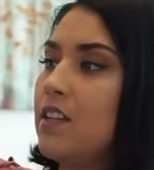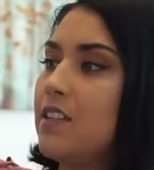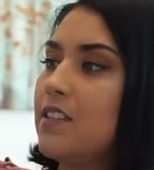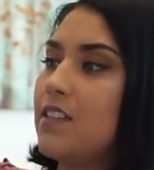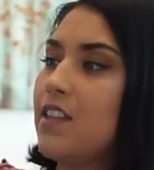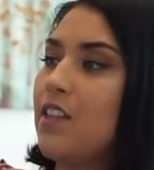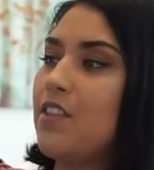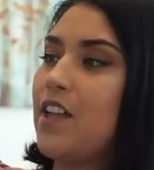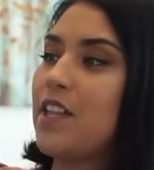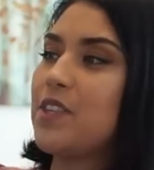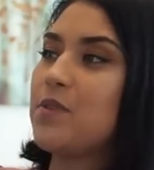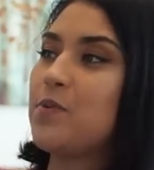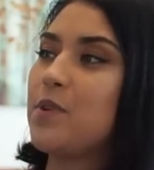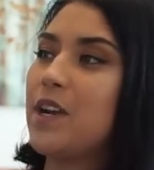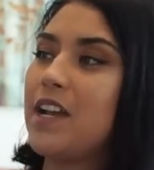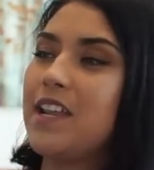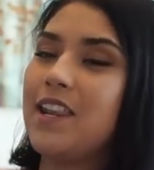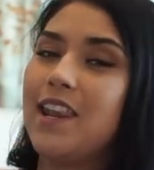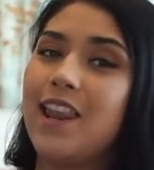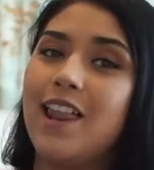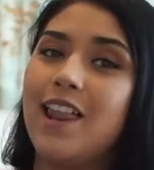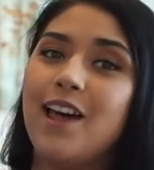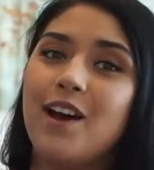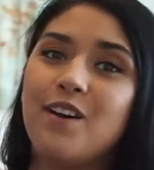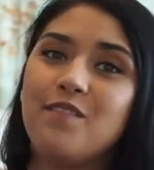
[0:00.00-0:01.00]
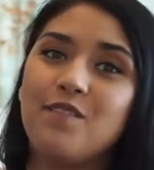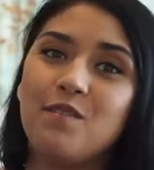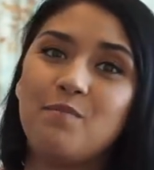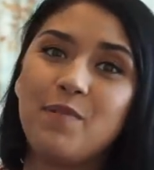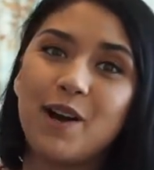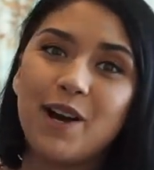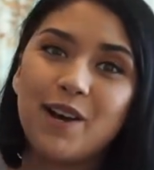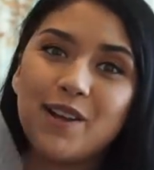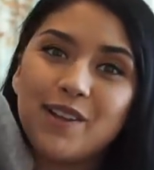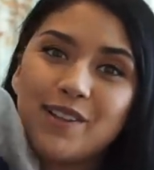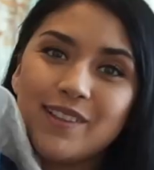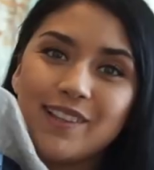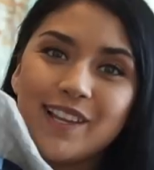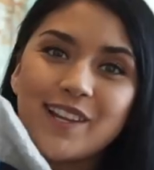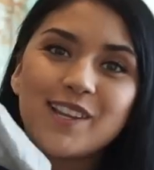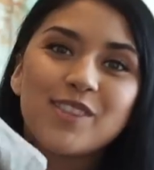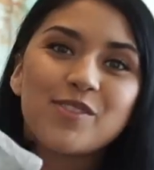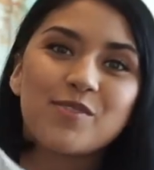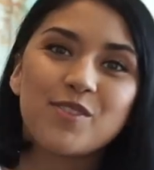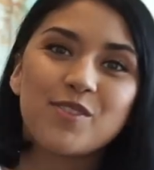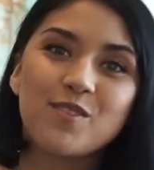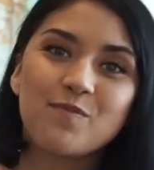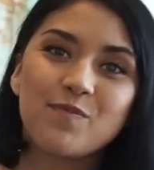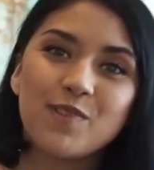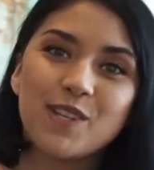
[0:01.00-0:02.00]
So that's what I love about like
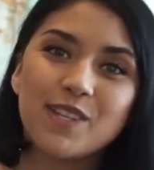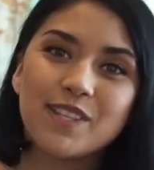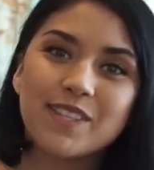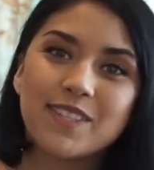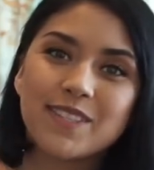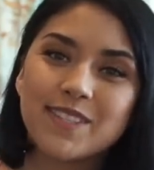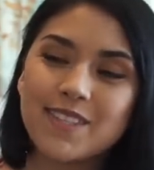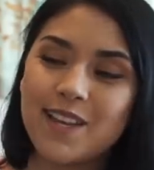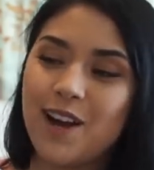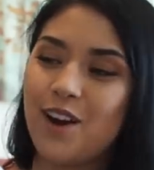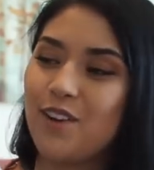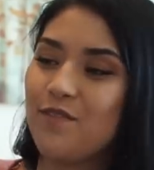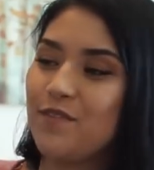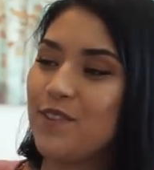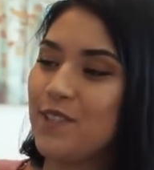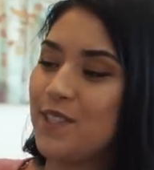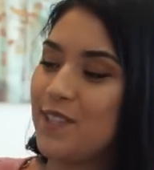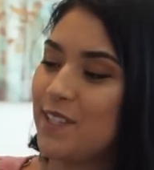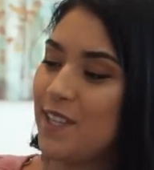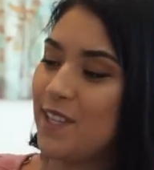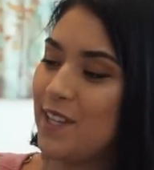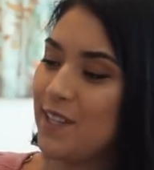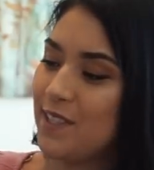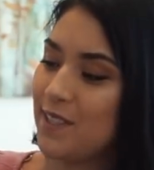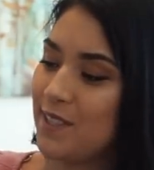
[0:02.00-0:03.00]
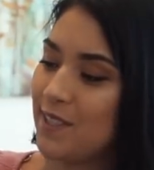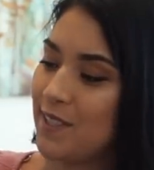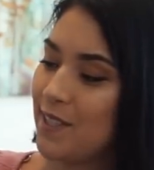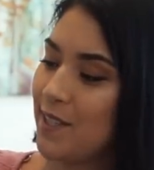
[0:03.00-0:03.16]
three-piece outfit sets.